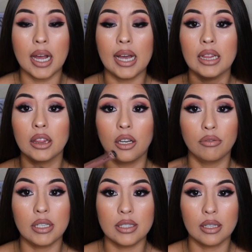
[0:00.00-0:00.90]
I
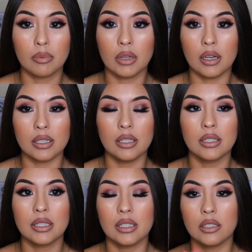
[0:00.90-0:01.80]
love these lip
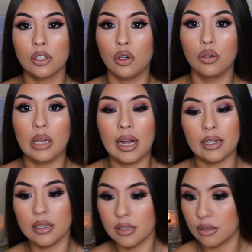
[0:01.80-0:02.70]
glosses. This whole
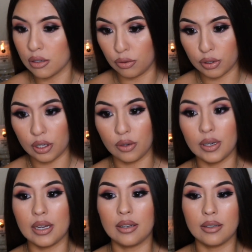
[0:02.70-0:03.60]
line is so
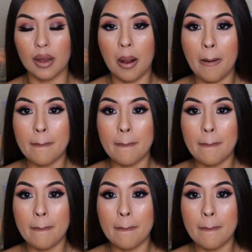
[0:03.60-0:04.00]
cute, and